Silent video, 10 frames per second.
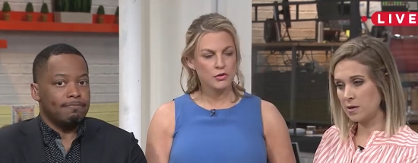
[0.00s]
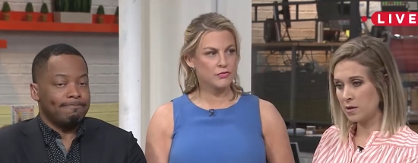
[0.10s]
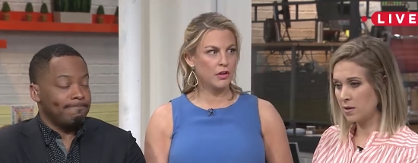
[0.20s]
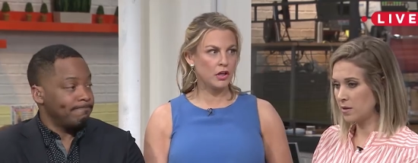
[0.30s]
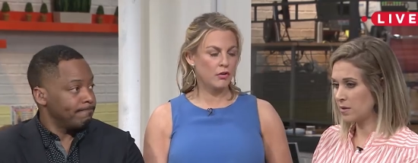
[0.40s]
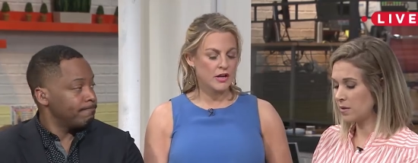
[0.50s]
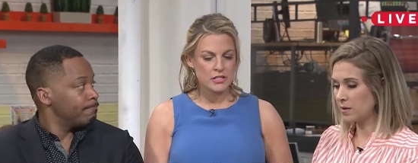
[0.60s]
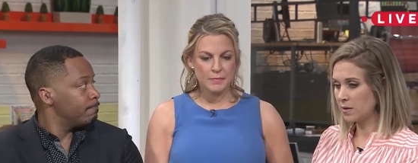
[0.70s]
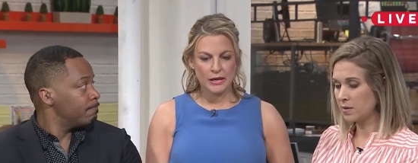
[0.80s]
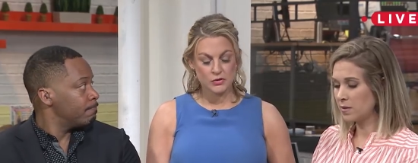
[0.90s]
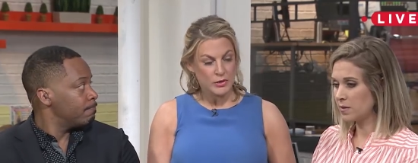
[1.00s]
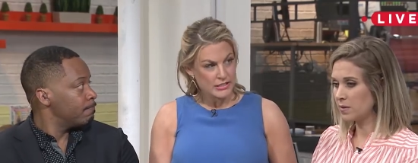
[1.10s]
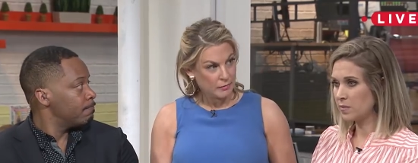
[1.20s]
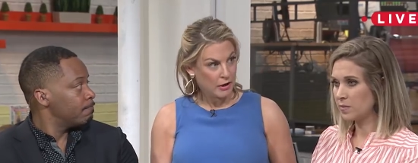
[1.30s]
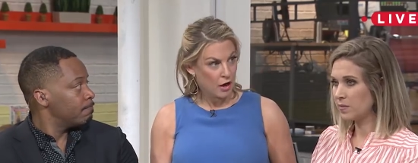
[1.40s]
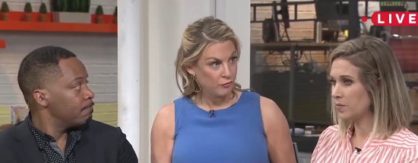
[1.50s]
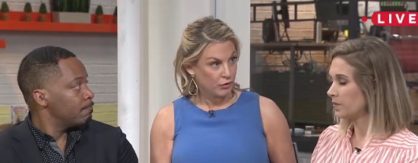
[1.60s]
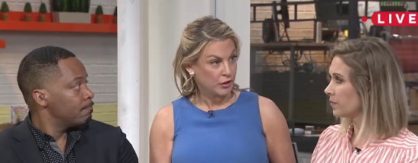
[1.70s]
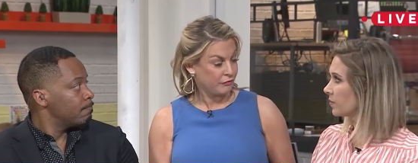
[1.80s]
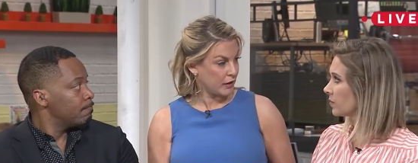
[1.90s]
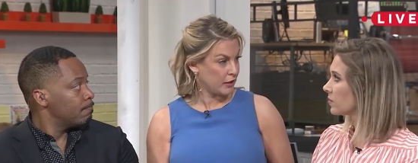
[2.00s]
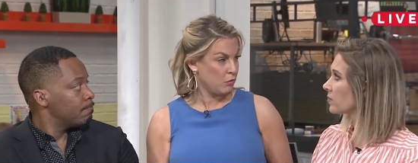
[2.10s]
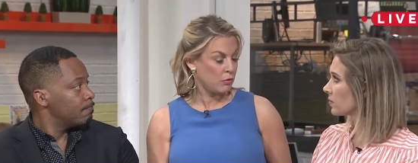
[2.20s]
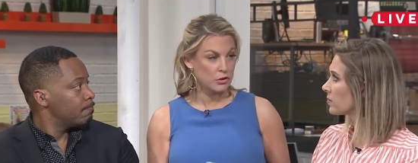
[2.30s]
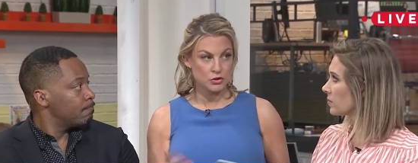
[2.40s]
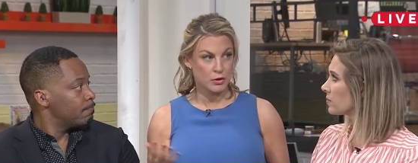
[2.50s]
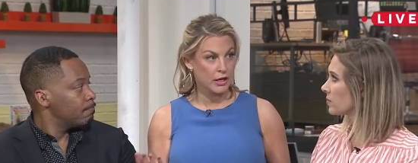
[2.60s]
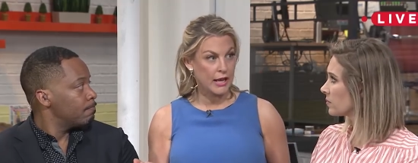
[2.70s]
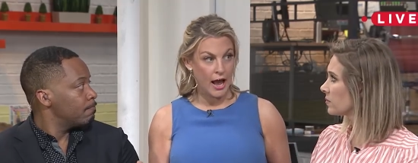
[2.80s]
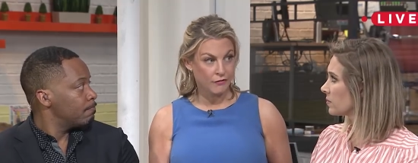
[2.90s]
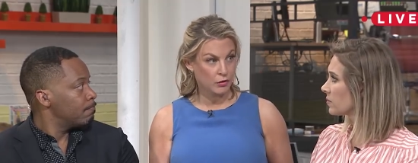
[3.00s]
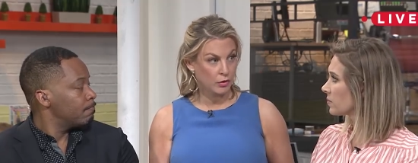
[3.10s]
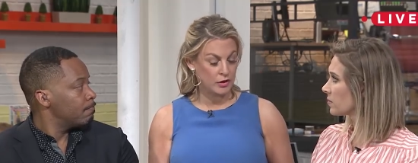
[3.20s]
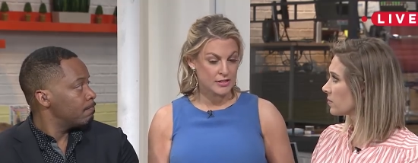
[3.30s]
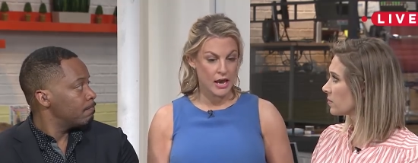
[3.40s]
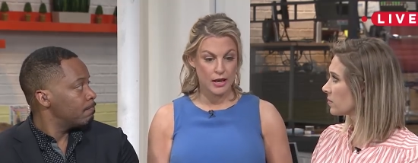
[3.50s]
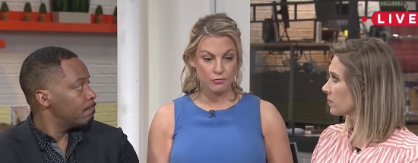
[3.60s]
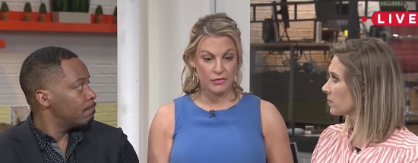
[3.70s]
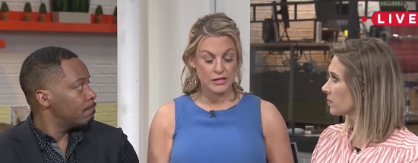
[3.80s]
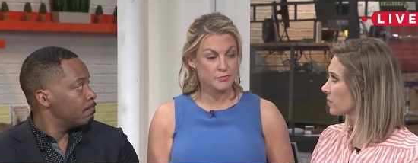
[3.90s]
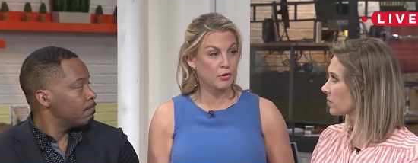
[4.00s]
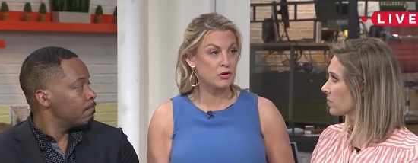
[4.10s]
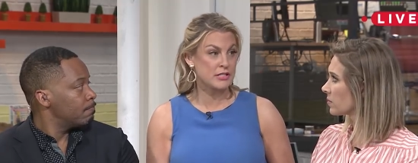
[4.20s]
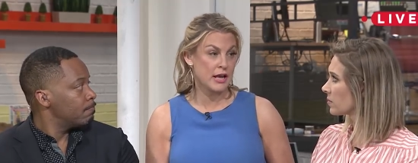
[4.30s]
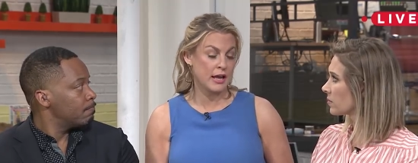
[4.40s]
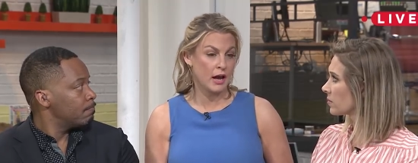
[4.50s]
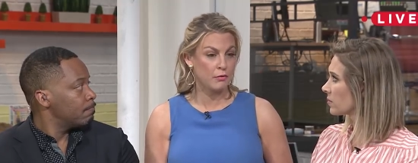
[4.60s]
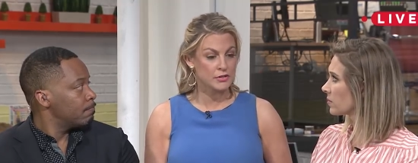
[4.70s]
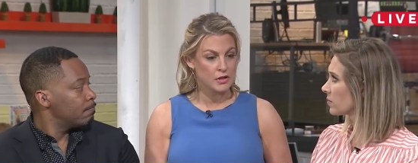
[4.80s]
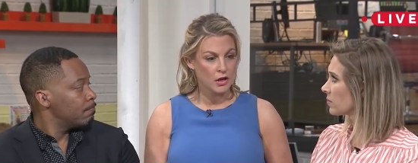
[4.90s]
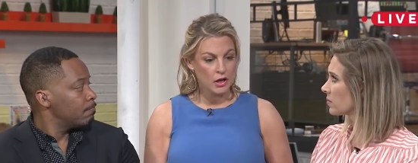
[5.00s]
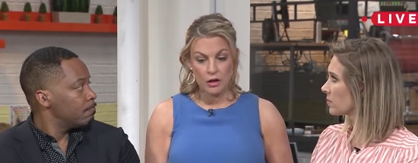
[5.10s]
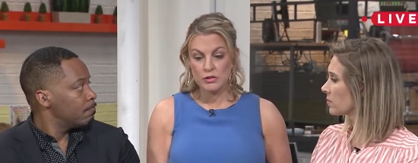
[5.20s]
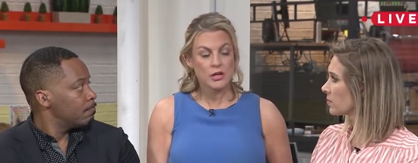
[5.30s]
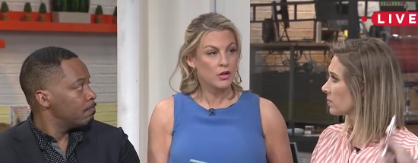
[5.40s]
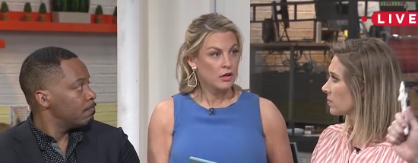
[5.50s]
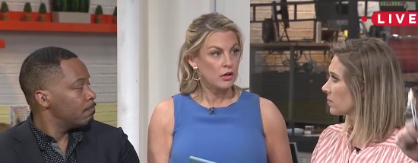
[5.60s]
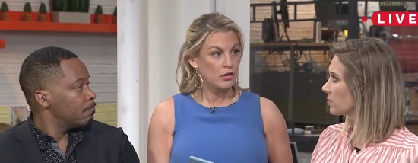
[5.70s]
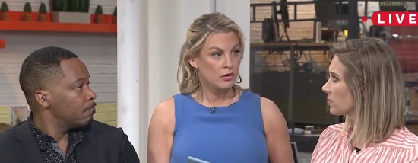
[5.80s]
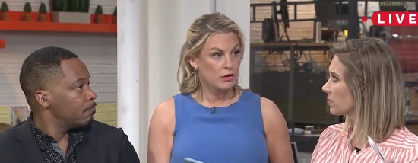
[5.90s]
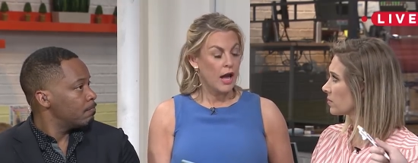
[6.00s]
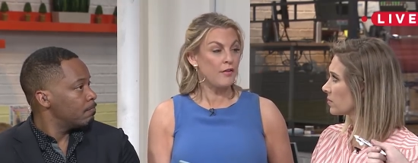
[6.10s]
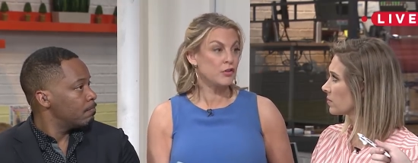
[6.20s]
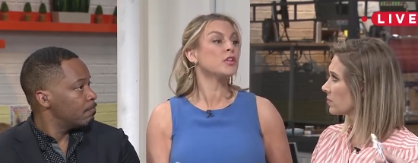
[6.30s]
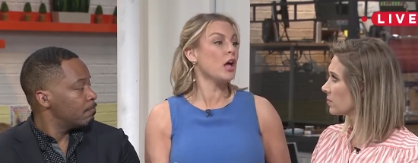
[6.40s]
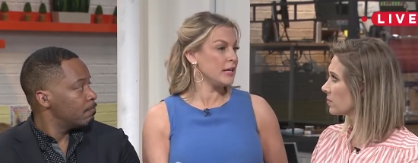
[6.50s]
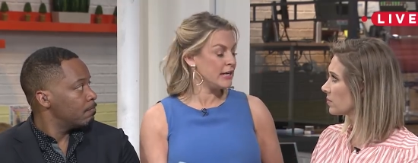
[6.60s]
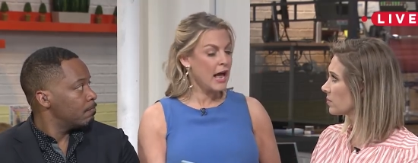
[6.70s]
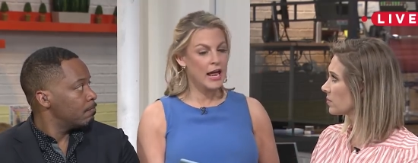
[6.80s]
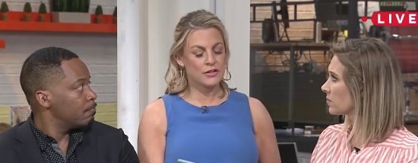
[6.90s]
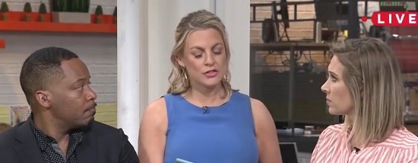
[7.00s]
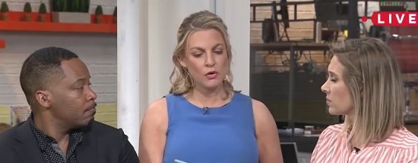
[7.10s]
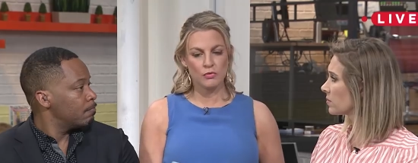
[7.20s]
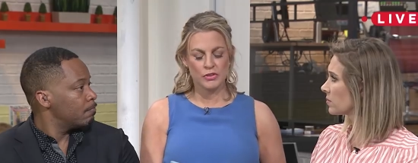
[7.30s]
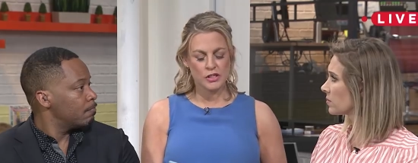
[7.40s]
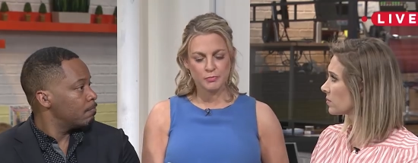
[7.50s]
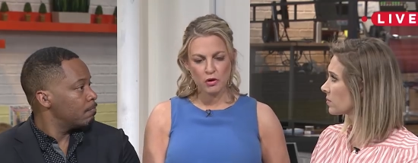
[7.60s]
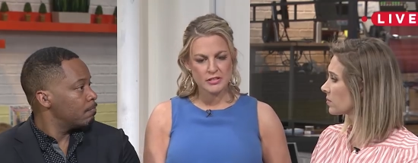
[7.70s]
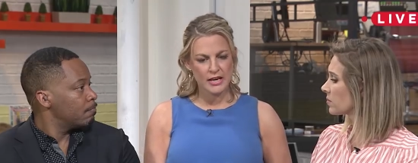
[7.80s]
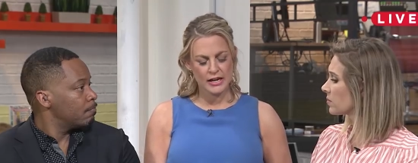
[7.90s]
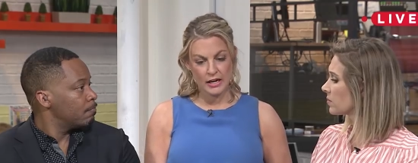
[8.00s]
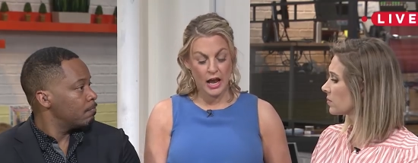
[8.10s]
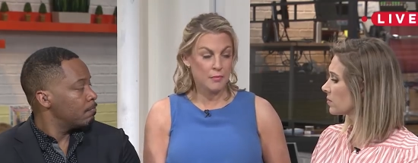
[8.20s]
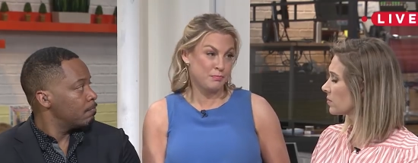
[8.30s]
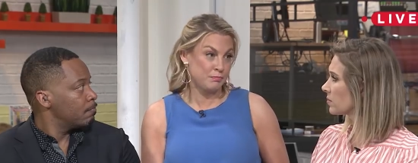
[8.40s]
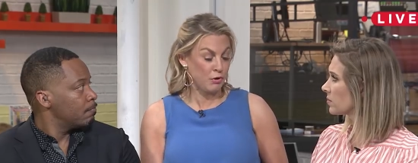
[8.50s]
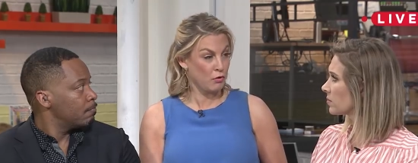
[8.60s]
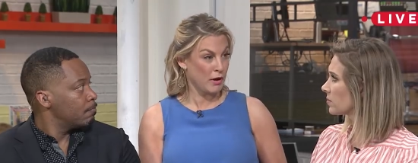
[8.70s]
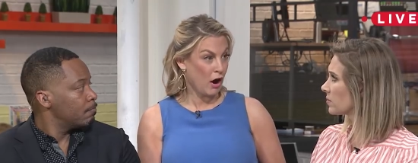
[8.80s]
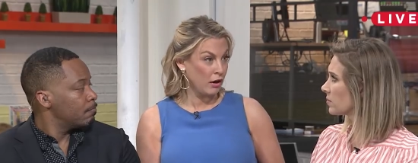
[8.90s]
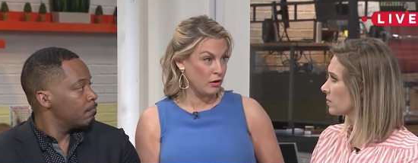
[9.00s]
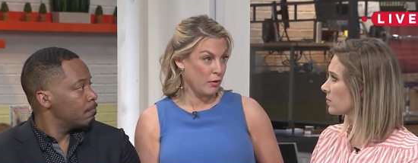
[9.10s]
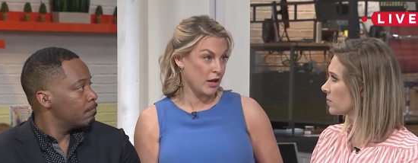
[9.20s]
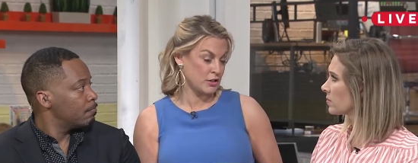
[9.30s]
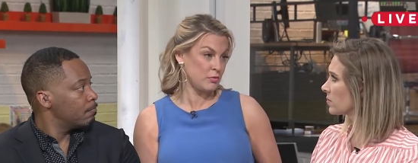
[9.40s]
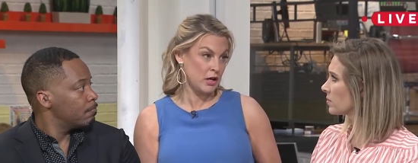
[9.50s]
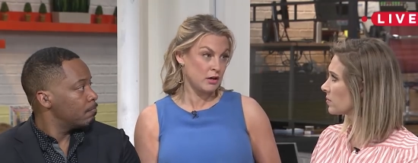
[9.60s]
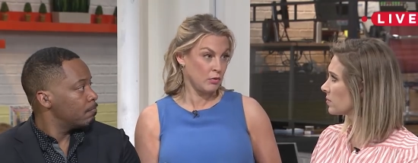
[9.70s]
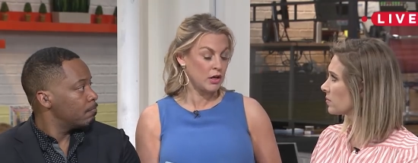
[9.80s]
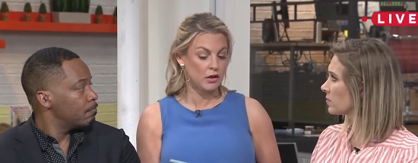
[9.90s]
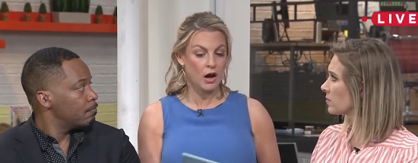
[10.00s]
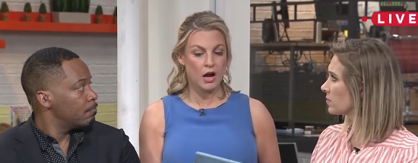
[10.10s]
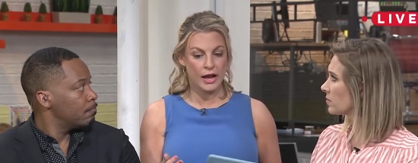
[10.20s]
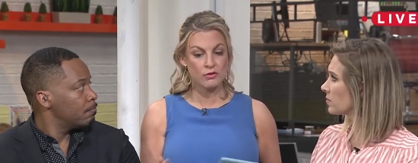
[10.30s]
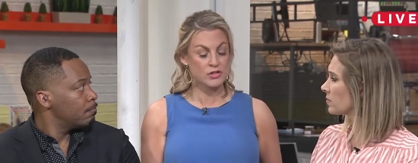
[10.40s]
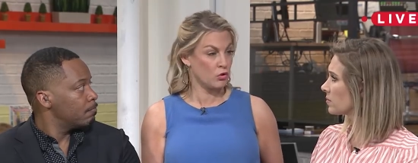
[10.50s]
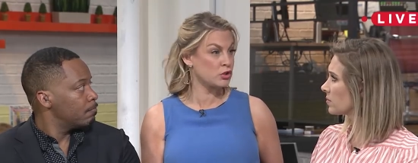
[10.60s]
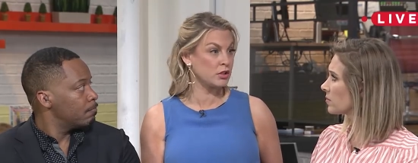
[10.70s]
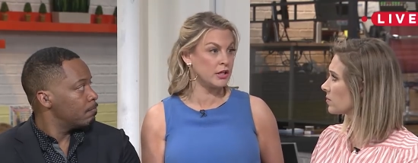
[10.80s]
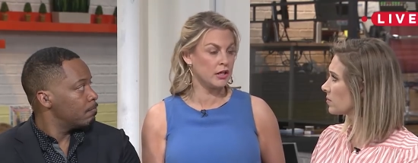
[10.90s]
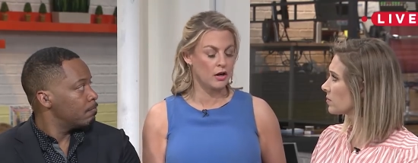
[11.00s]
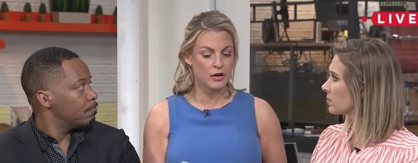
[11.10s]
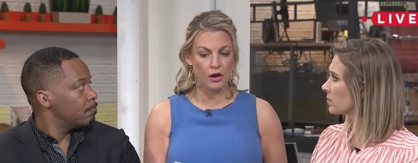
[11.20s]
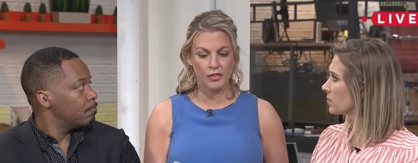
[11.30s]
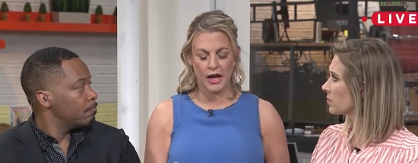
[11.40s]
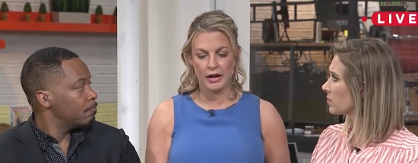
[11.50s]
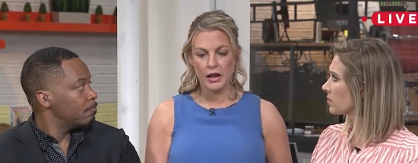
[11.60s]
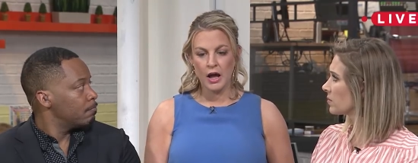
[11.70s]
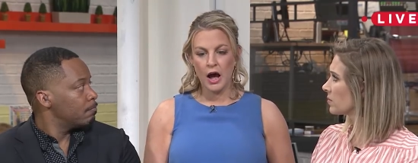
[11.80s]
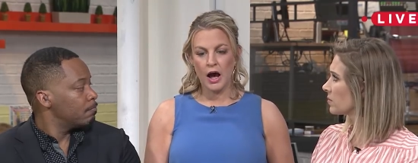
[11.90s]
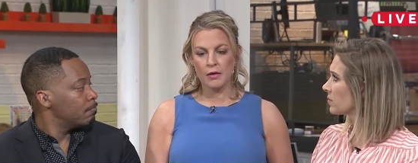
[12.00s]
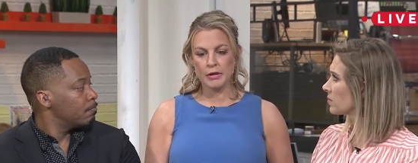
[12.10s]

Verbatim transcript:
Speaker 1: it was really crazy because we did become really friendly. We were tweeting afterwards. And when this broke today, I was. After was, London, you're After saying. London, yes. yeah. And so this broke today and it kind of broke my heart in a way because we had, we had gone out socially and, and all that. Um,